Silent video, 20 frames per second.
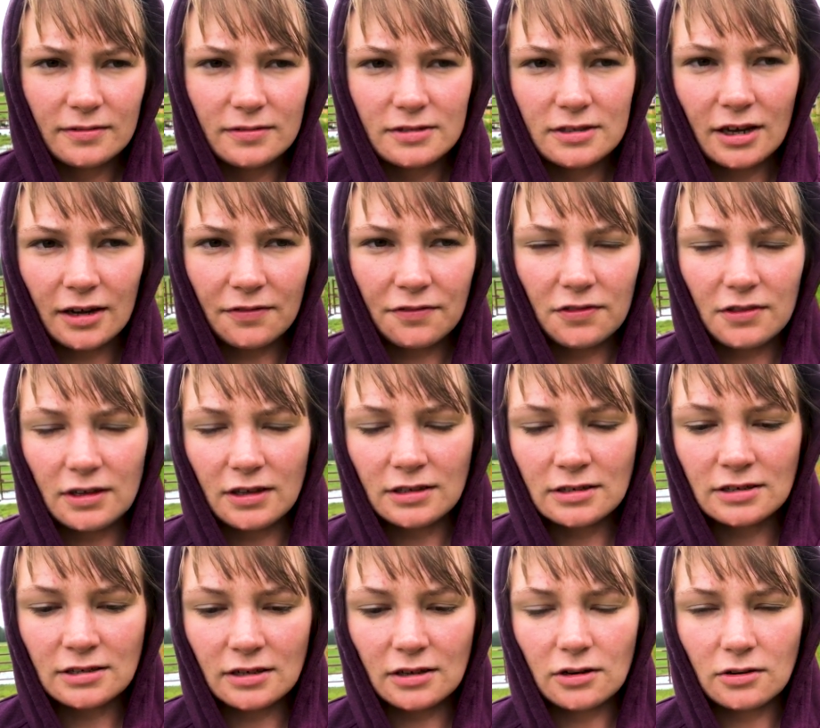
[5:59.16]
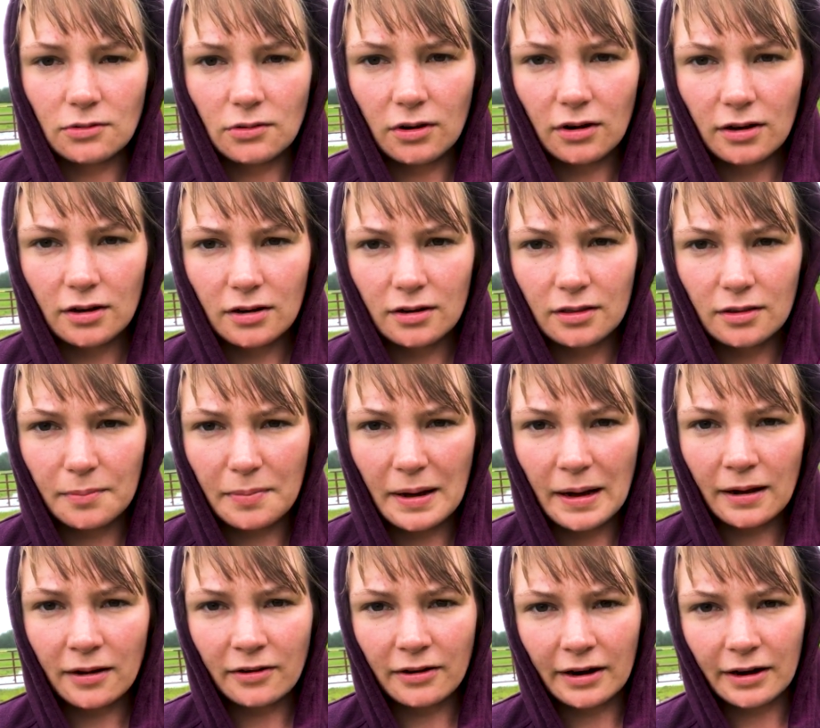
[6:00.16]
tough things that go on in the
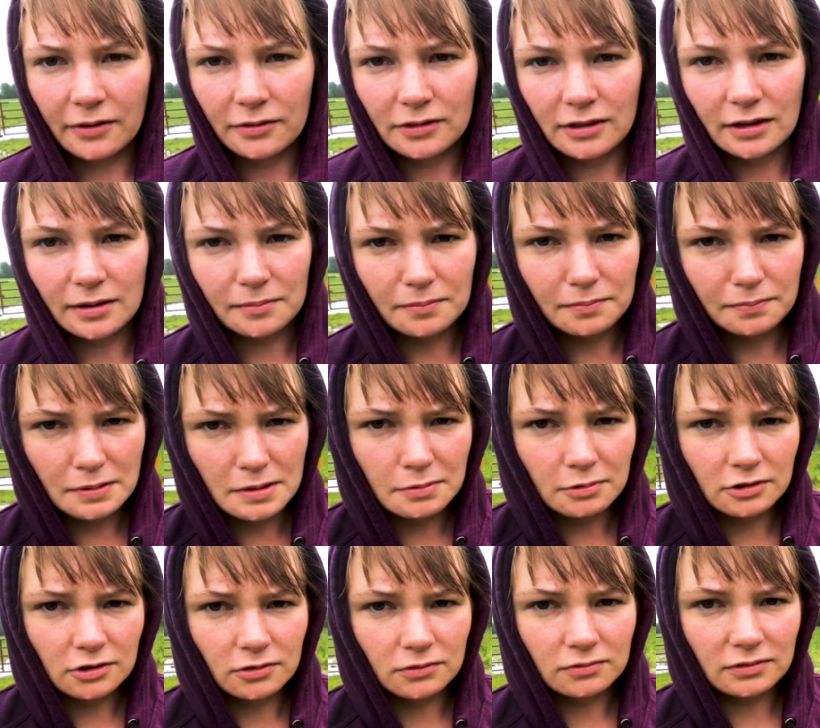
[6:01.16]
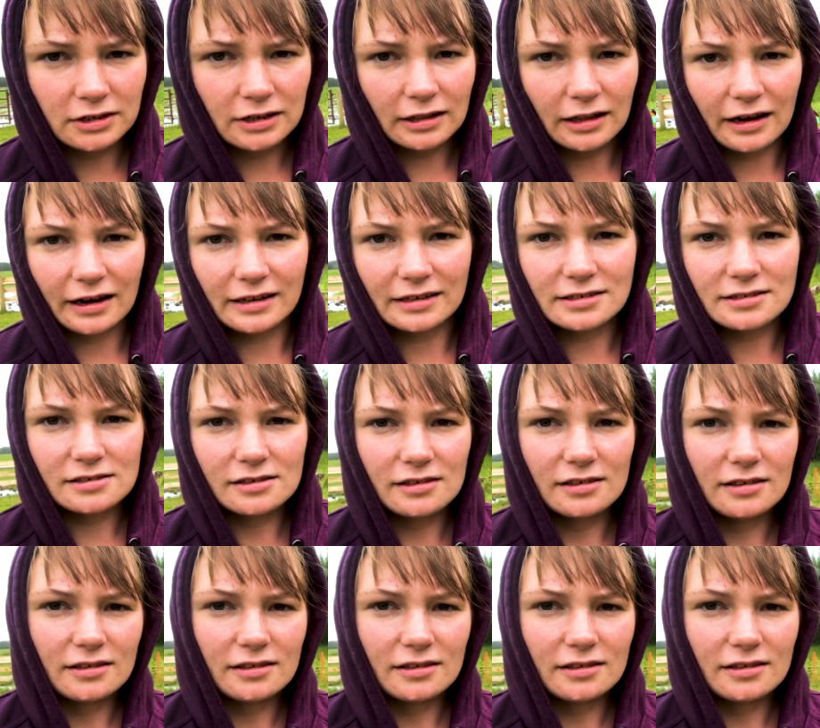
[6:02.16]
background that people don't realize.